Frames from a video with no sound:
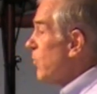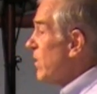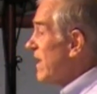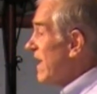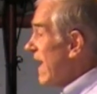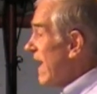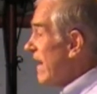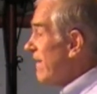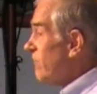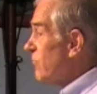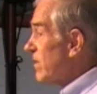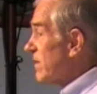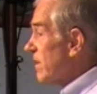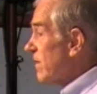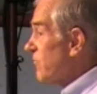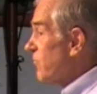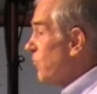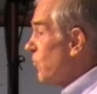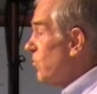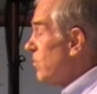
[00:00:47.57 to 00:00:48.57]
we have with
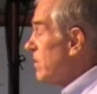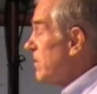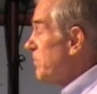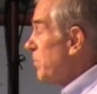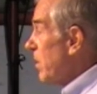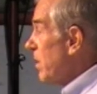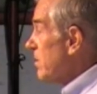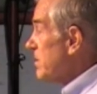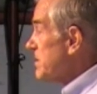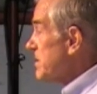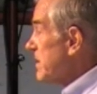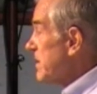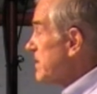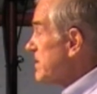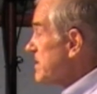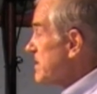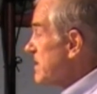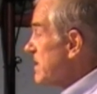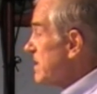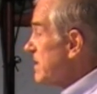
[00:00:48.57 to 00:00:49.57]
our foreign policy
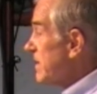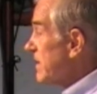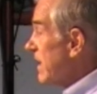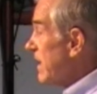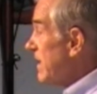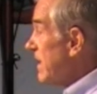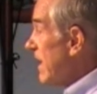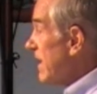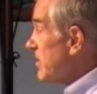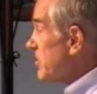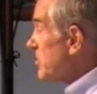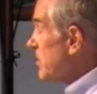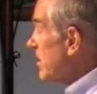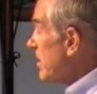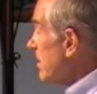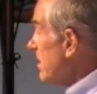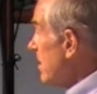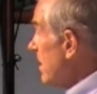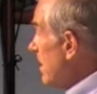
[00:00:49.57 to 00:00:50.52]
and see the connection,